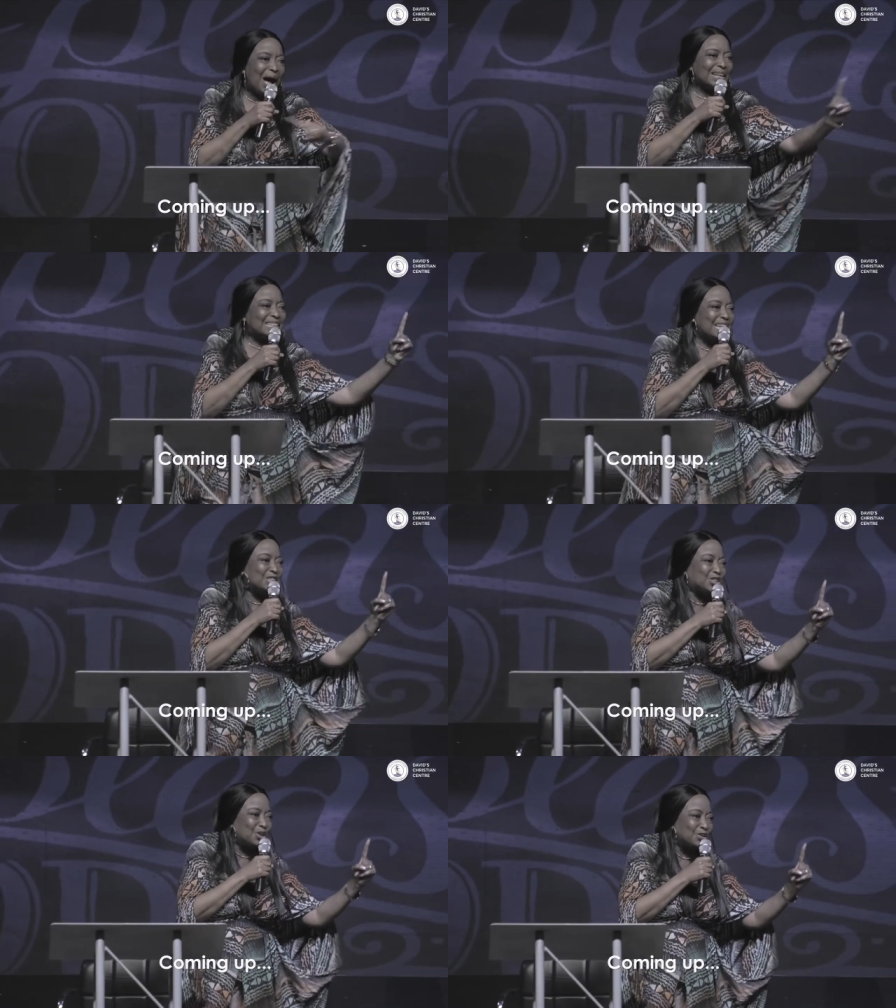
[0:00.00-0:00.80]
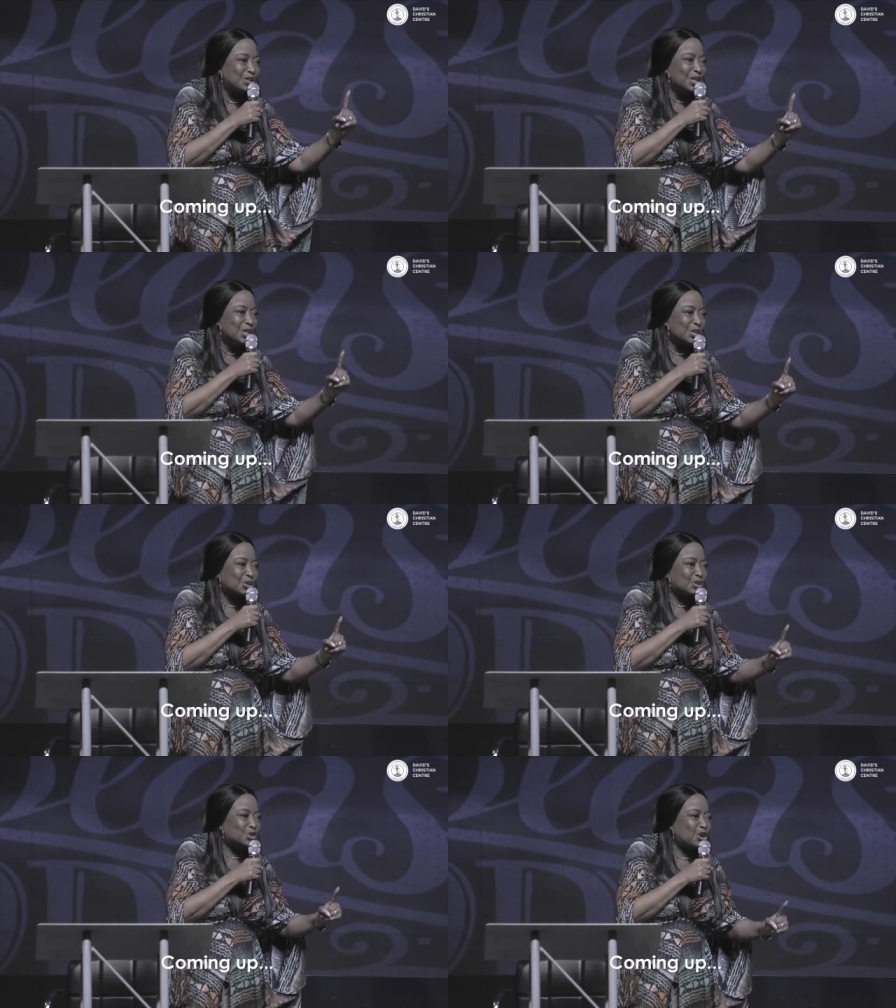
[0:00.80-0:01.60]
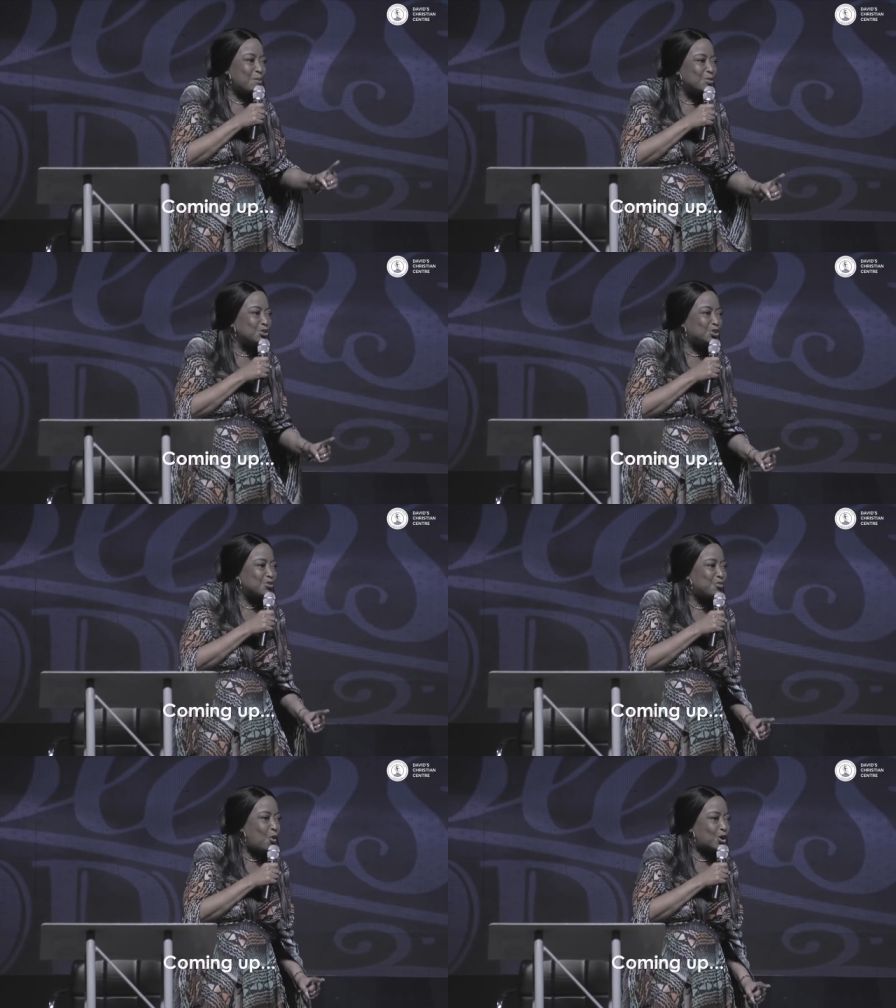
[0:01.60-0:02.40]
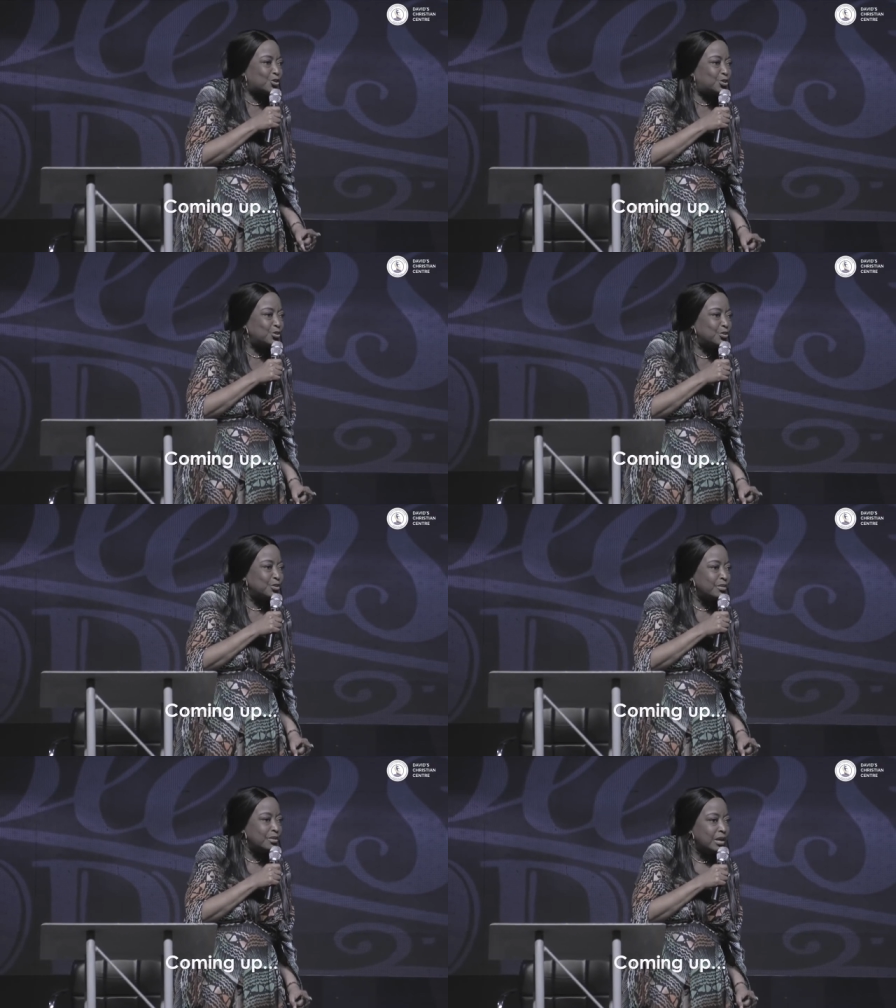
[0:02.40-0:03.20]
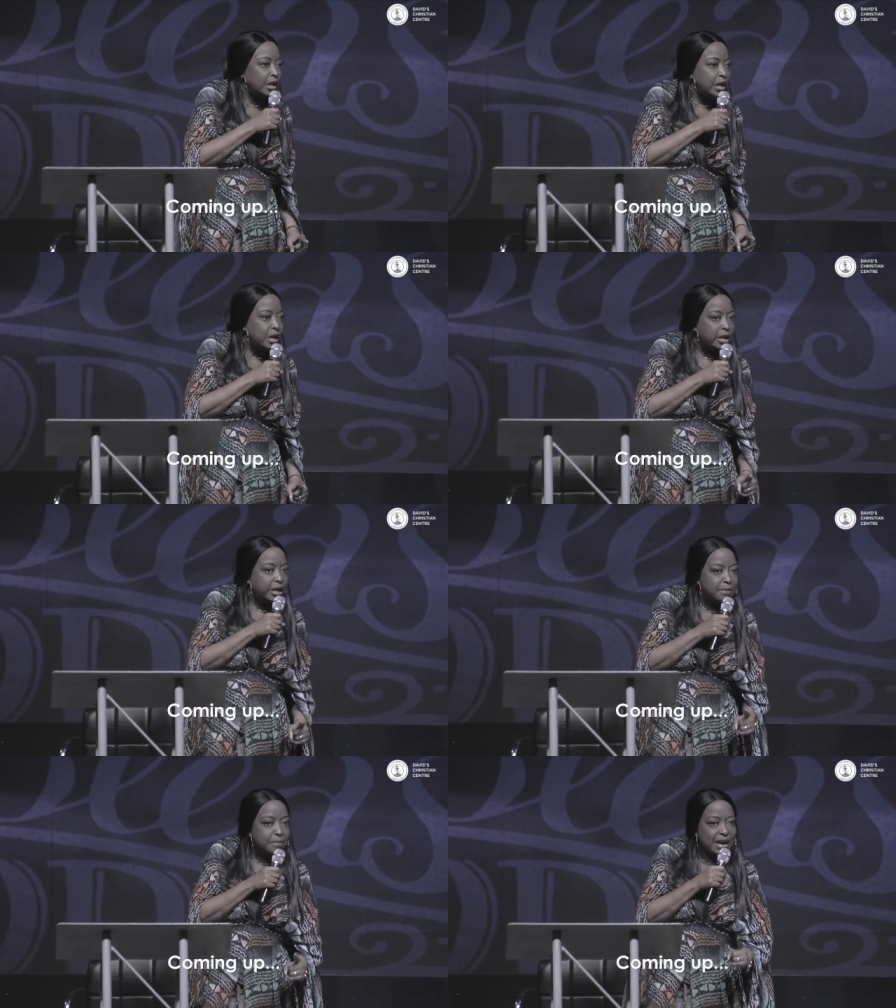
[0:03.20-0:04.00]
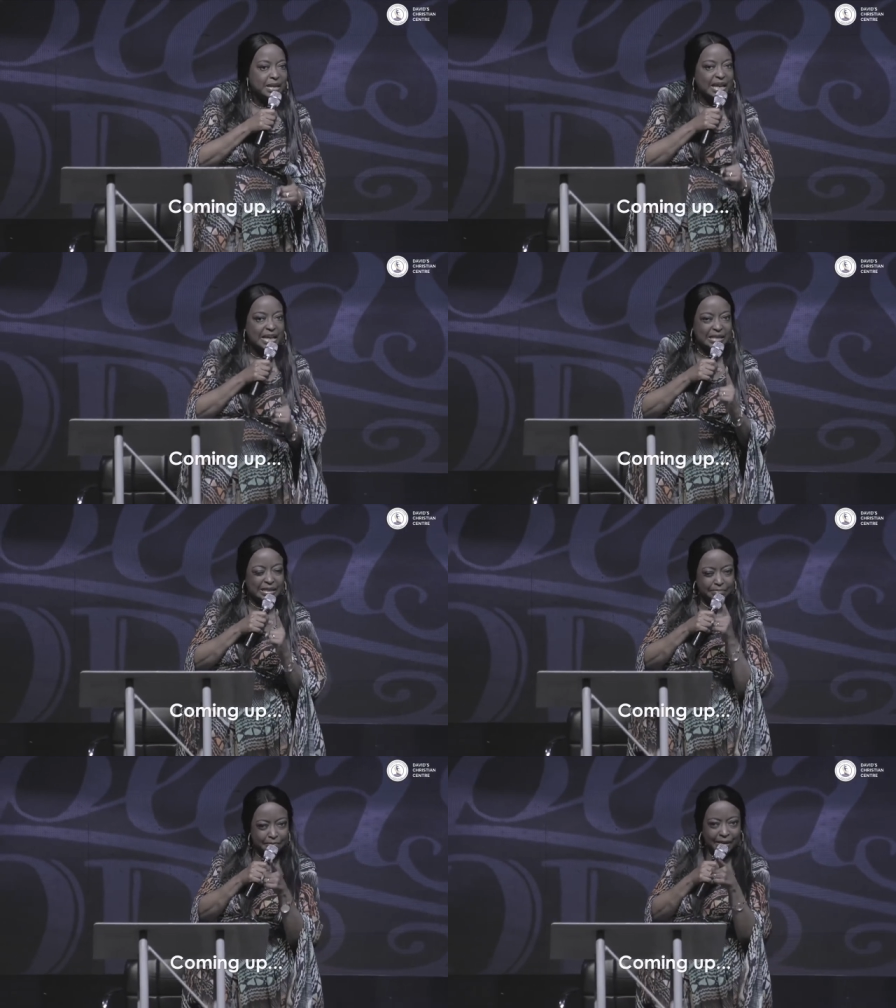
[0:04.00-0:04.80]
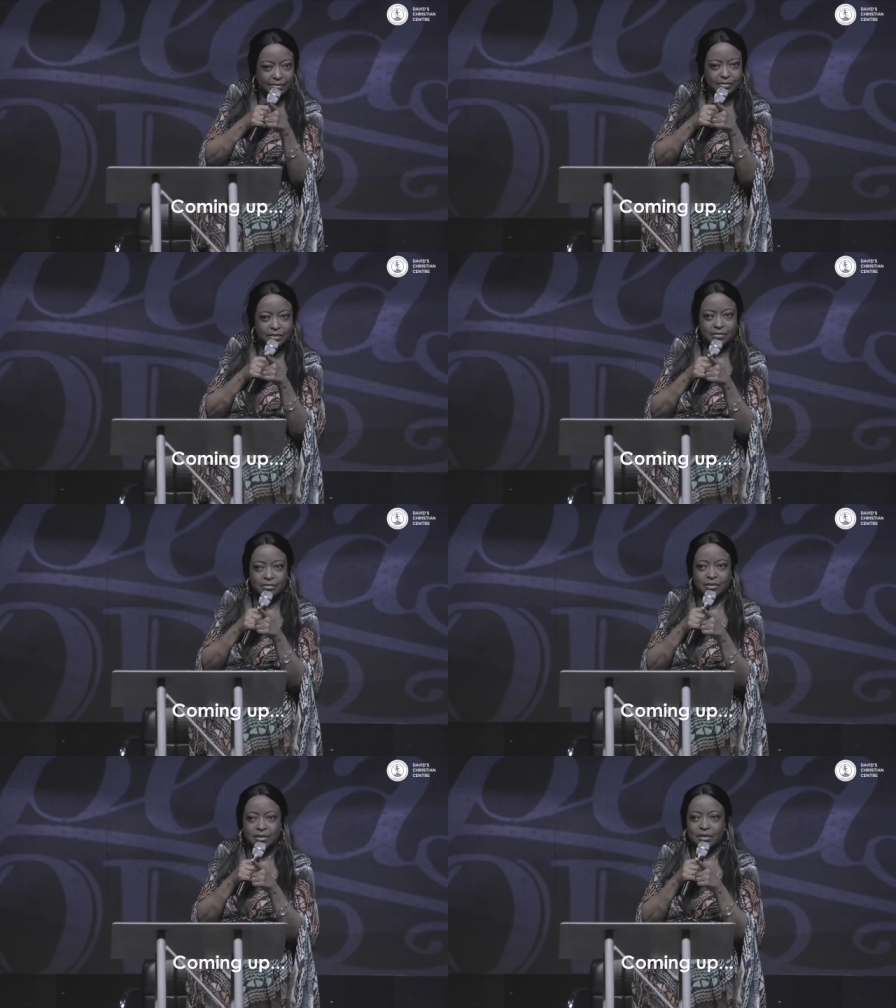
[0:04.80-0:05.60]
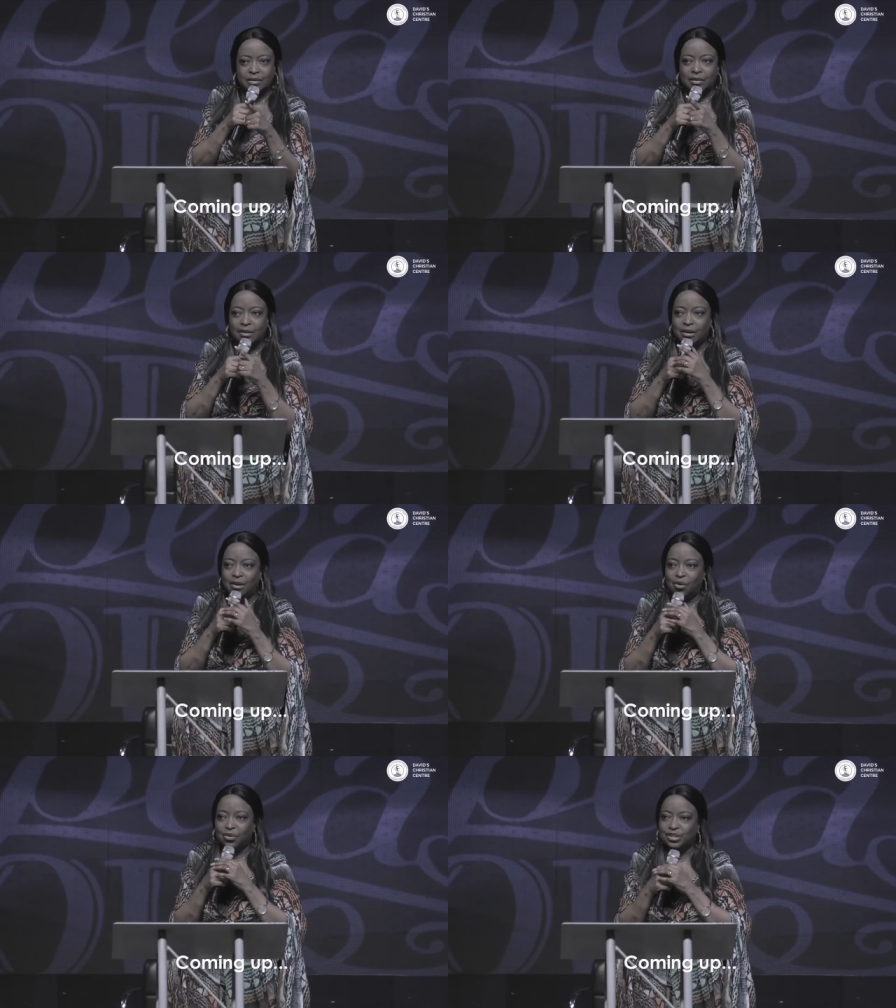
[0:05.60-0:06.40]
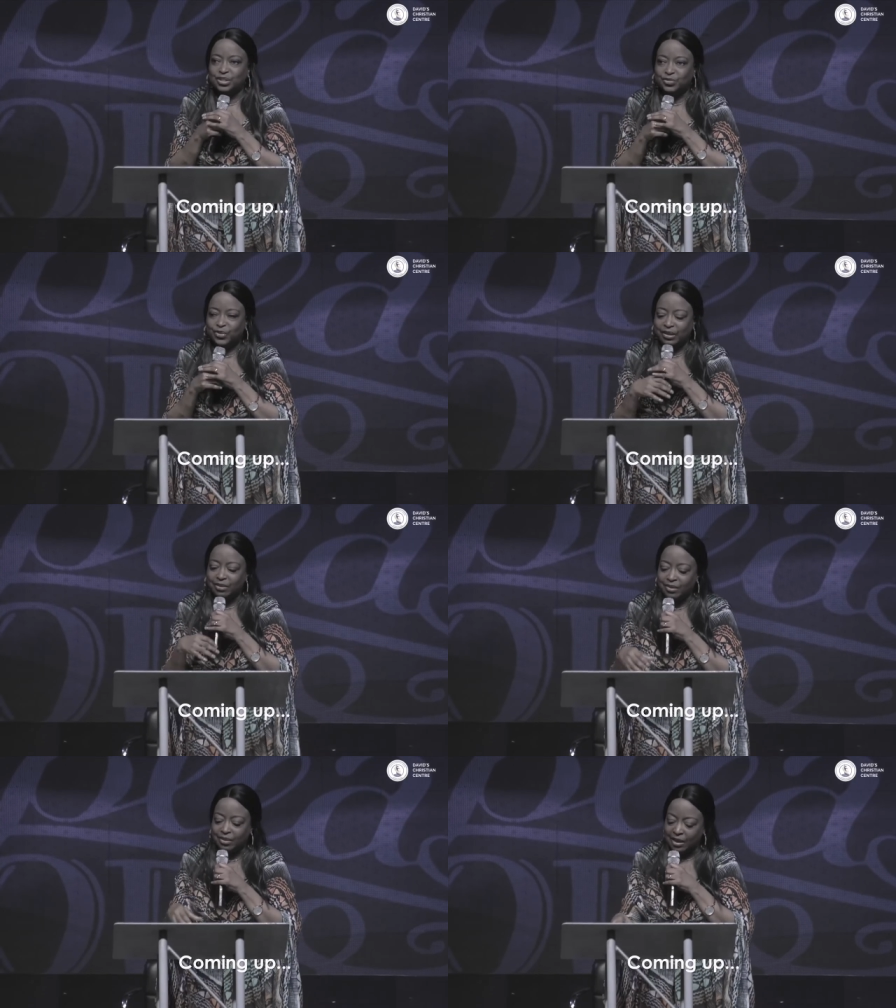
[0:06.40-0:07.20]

no attention to the troubles you've walked through, he made a demand on his faith.